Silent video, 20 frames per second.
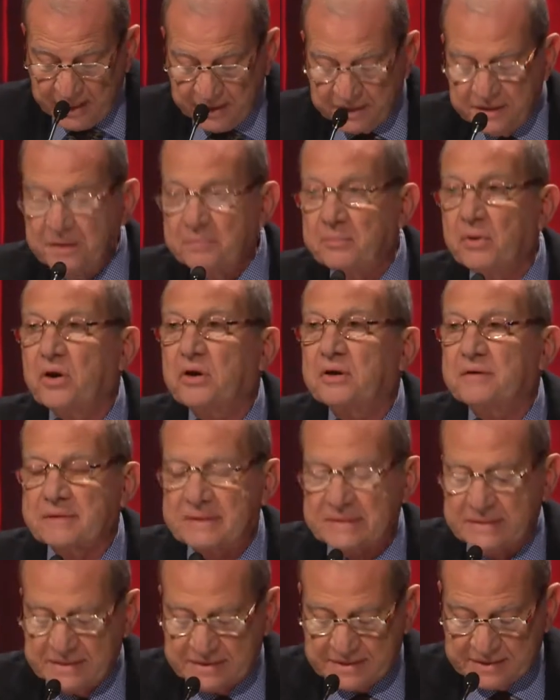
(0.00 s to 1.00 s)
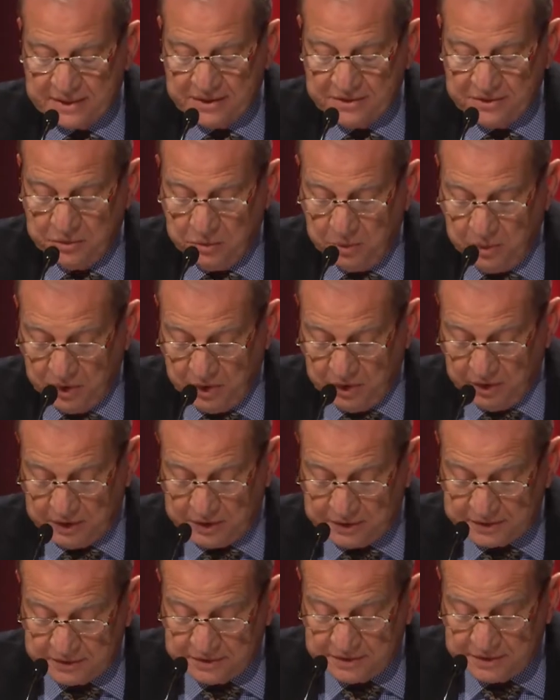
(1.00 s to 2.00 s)
democracies in the
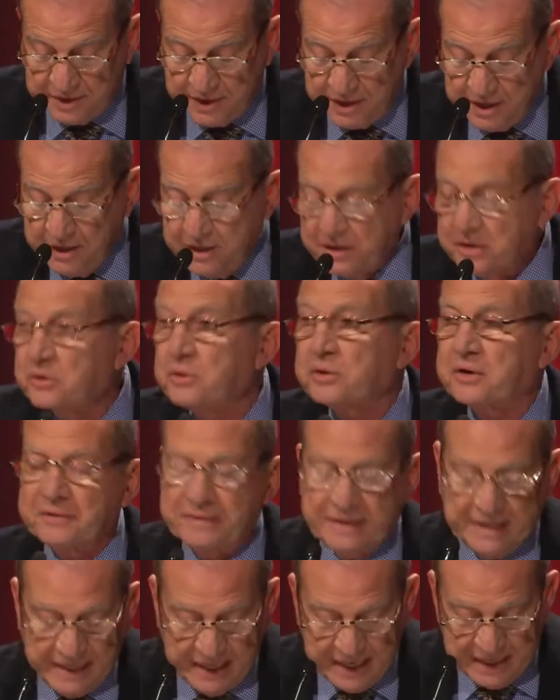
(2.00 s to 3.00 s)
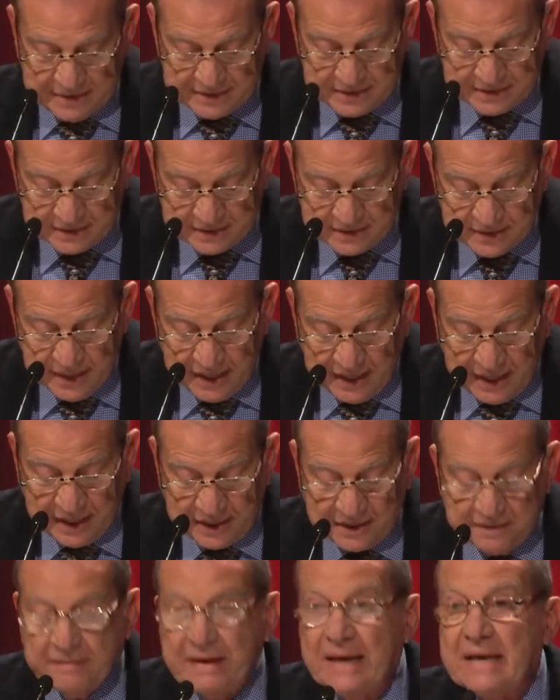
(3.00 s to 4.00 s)
world. You created a
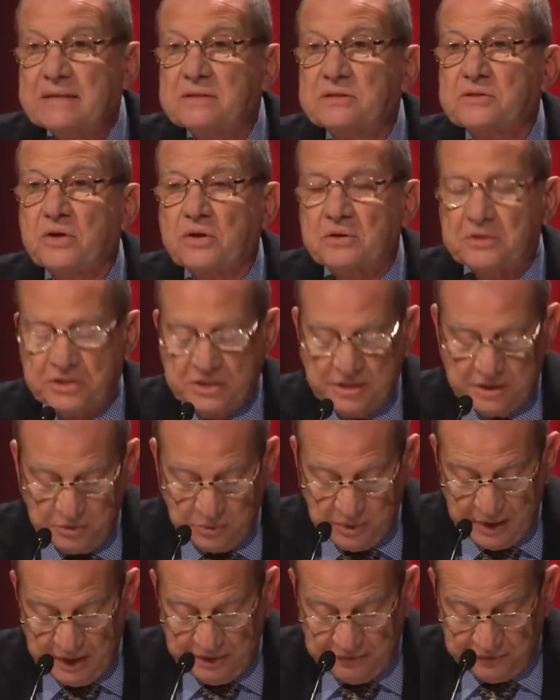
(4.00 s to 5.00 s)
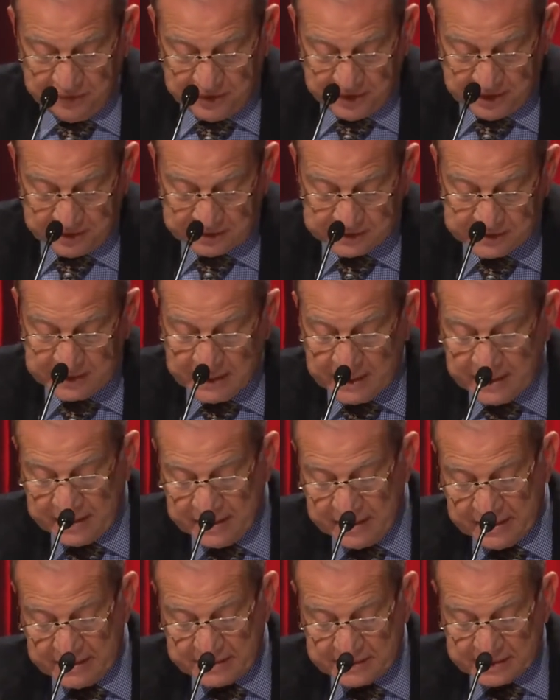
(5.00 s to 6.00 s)
great social welfare
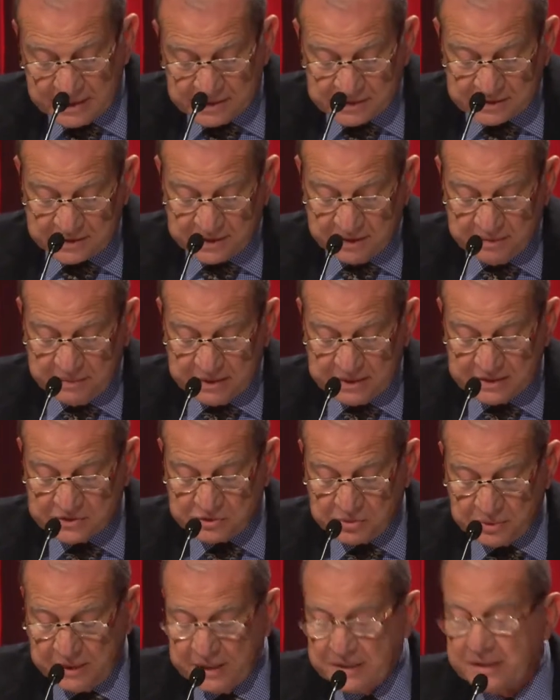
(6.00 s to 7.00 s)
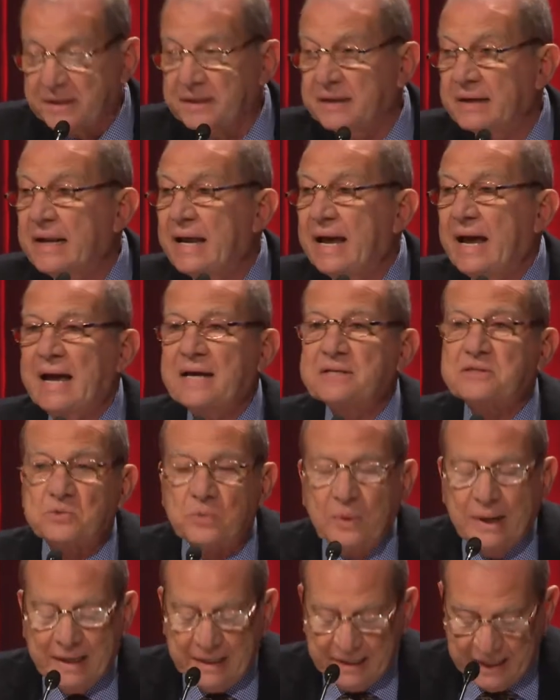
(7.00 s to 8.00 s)
system in Sweden, as
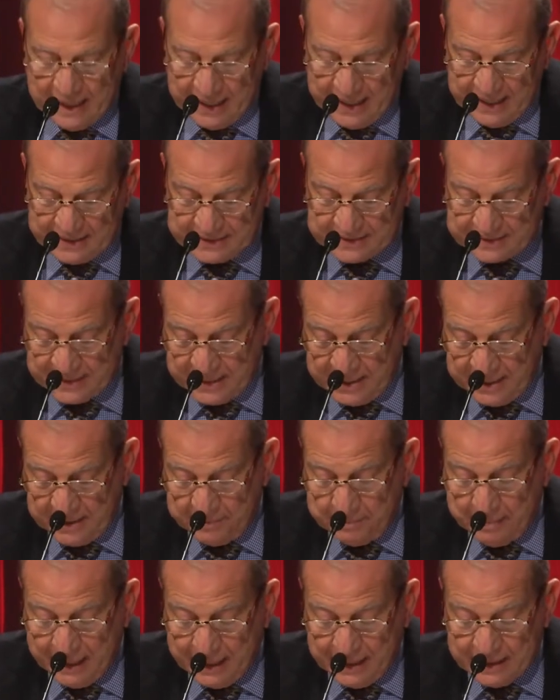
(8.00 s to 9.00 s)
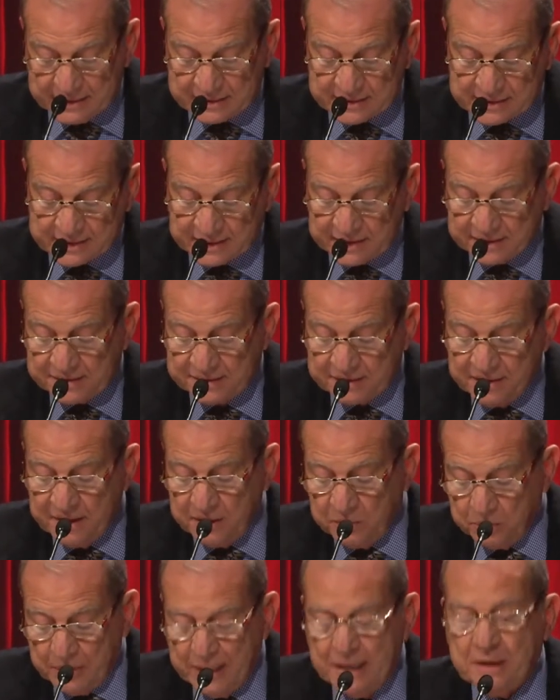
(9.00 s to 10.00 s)
well as a
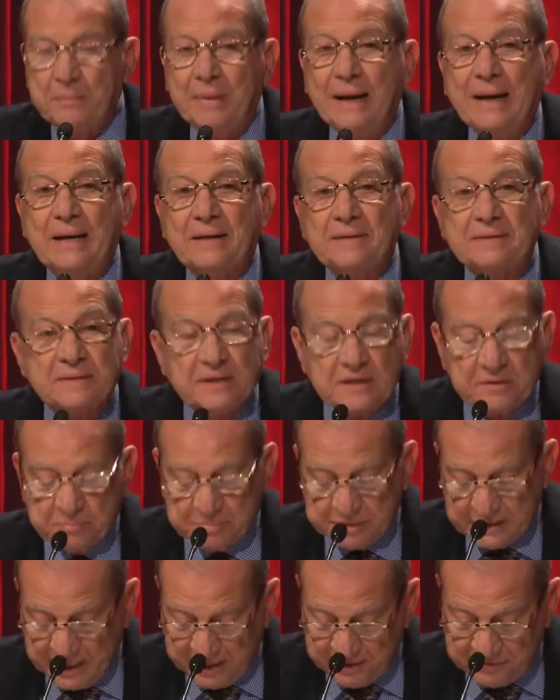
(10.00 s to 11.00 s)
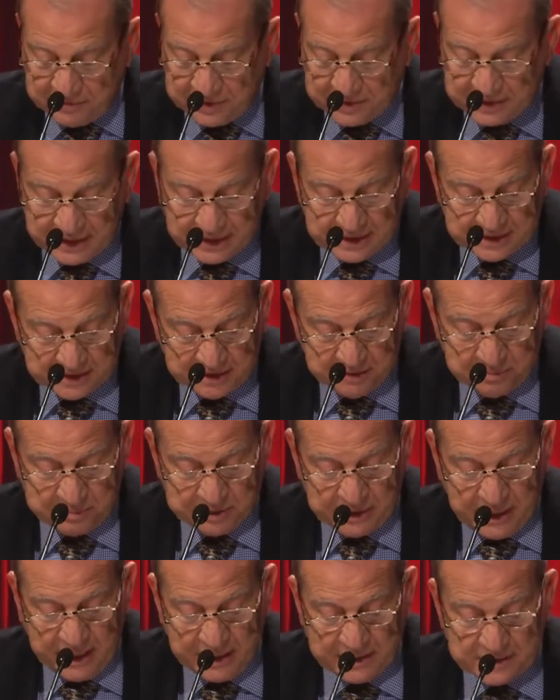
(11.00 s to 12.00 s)
well-balanced private
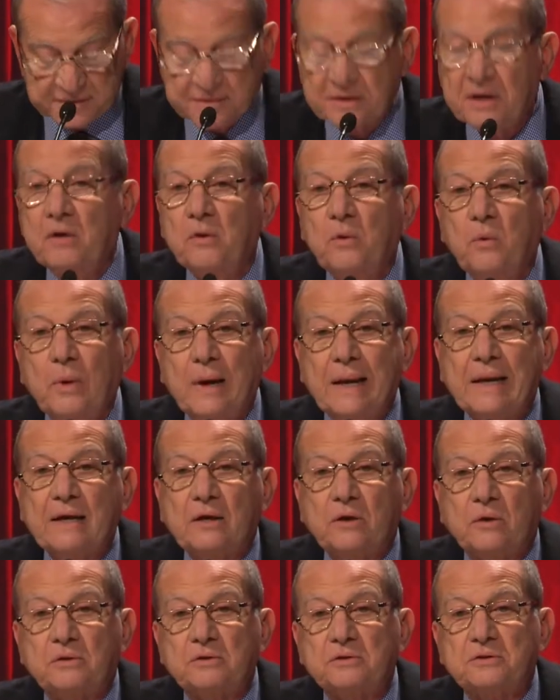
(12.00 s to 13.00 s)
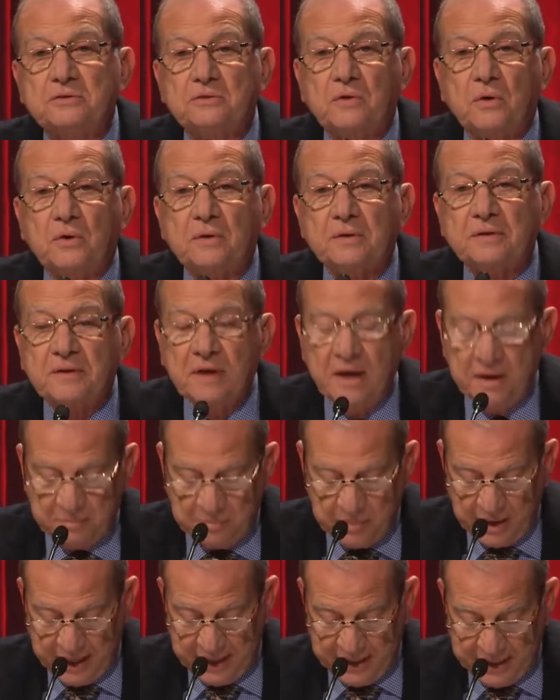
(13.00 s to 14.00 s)
enterprise, well-controlled
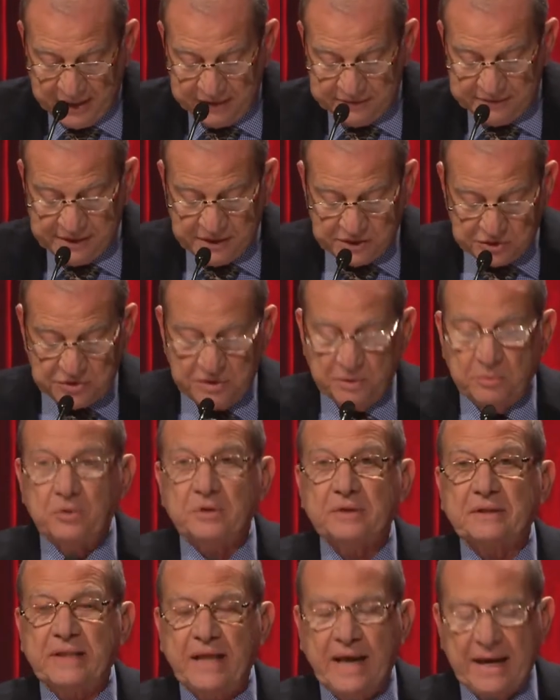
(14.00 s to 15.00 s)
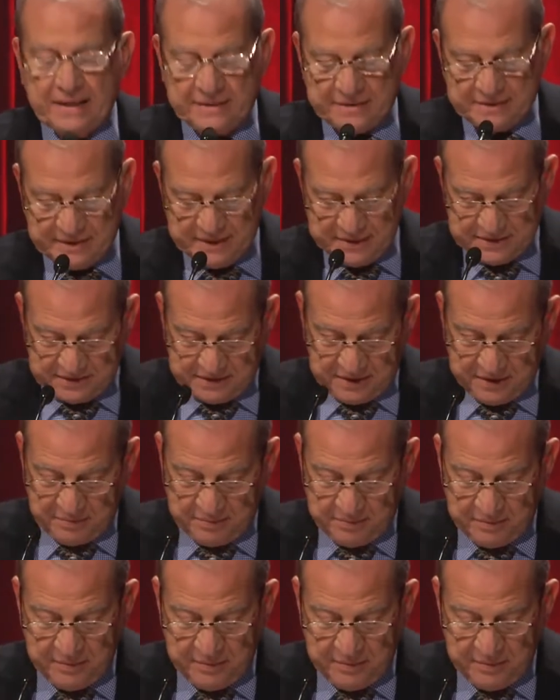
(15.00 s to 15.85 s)
by a reasonable tax system.